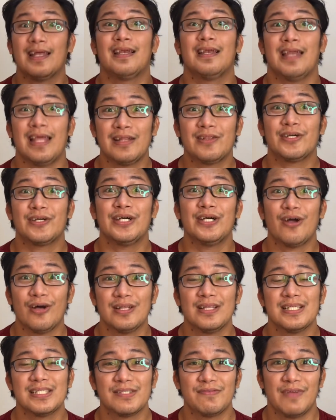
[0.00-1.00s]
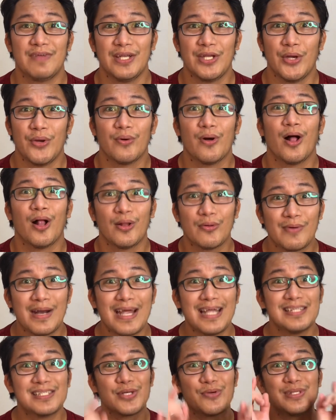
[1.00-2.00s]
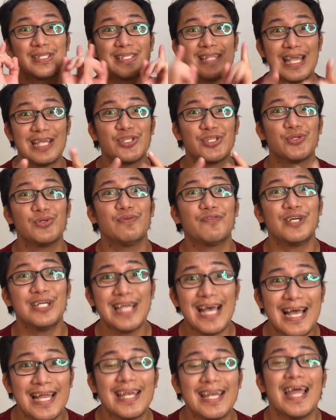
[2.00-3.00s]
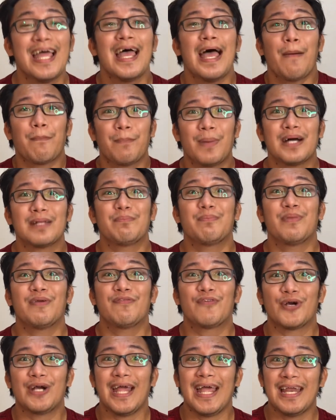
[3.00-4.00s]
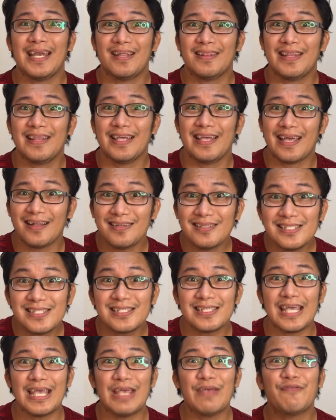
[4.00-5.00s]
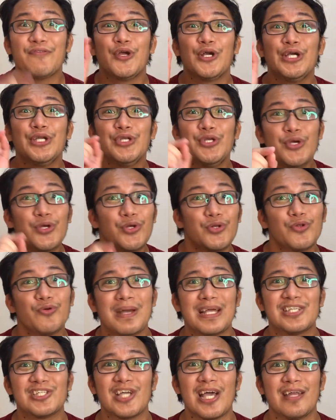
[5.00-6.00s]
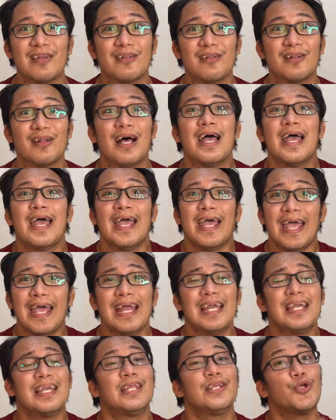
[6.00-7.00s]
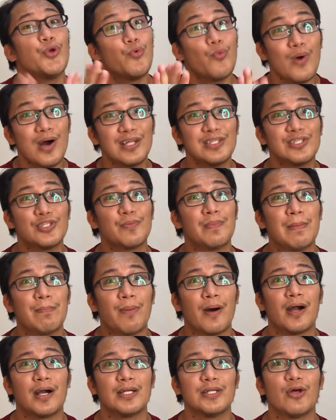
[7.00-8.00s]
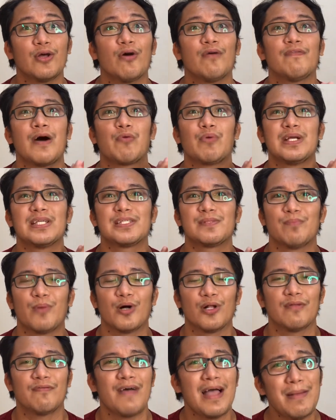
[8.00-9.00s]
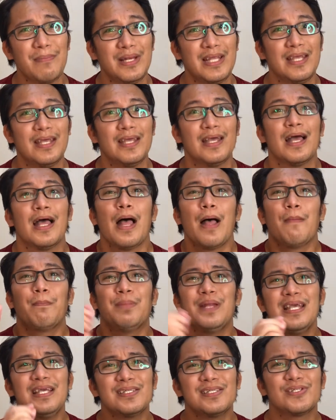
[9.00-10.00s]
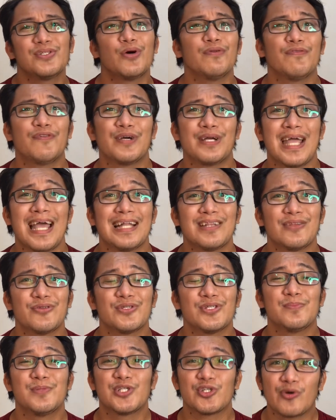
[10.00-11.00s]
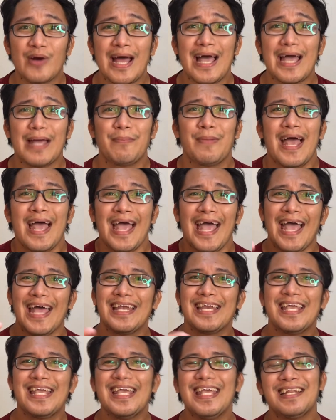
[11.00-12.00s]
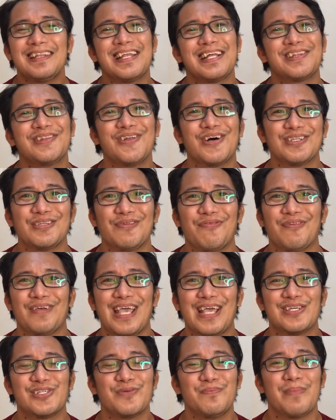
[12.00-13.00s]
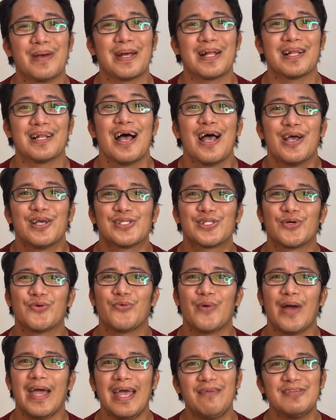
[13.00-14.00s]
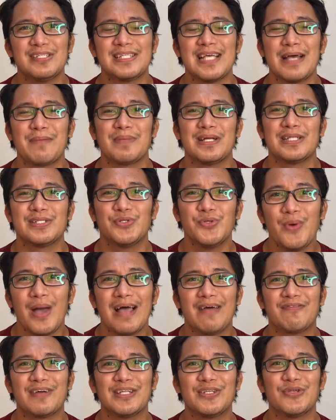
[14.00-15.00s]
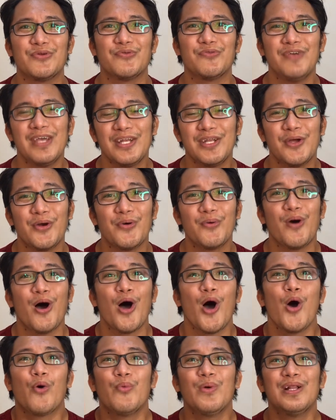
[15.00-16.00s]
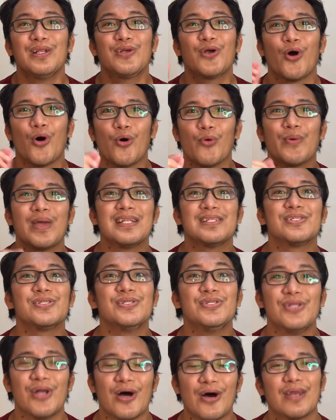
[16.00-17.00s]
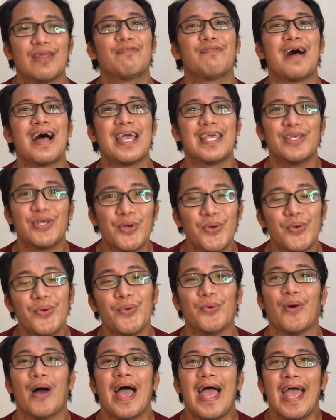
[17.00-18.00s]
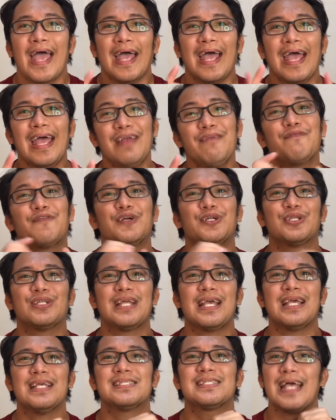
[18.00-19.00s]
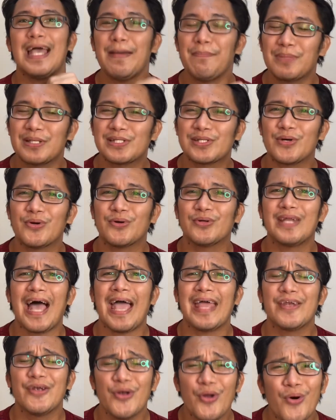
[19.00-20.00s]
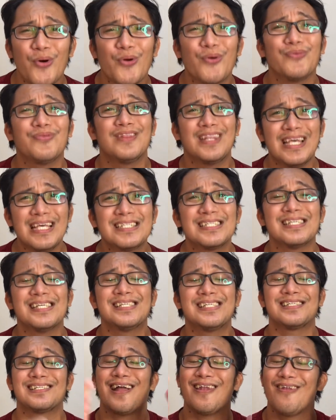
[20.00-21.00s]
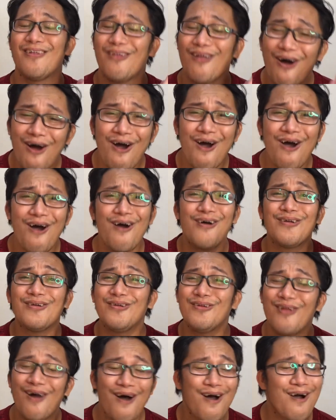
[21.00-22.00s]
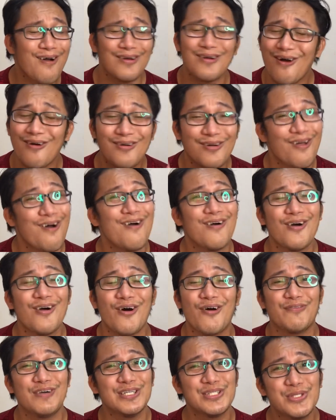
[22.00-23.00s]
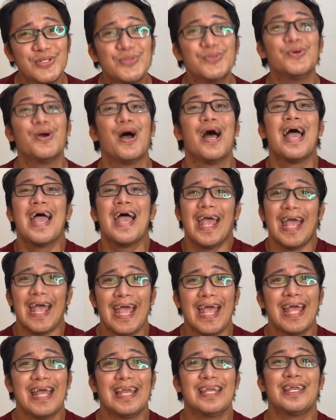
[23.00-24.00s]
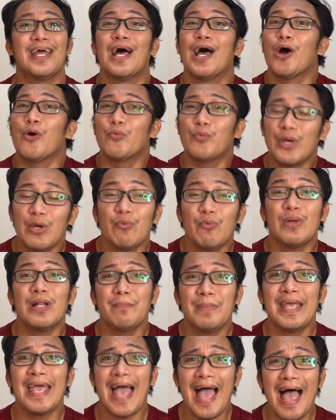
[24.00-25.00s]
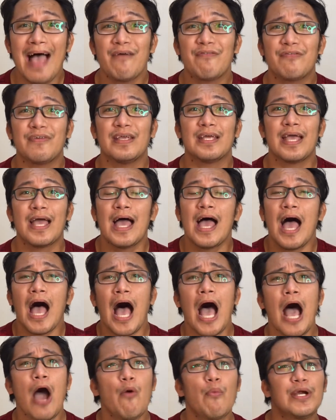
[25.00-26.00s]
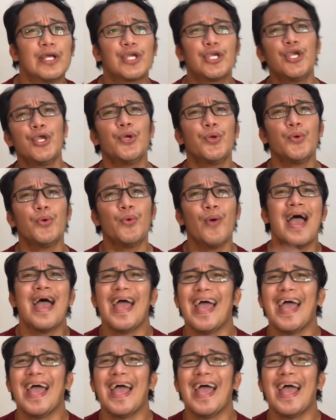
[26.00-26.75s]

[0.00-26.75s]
later on this video. Alright, so stay tuned for that. But before anything else, if you're new to my channel and you want to be part of our small family, please don't forget to subscribe and hit that notification bell so every time I do have a new video, we're going to notify you. And for today's episode, I know this is a long overdue, and we will be having our Q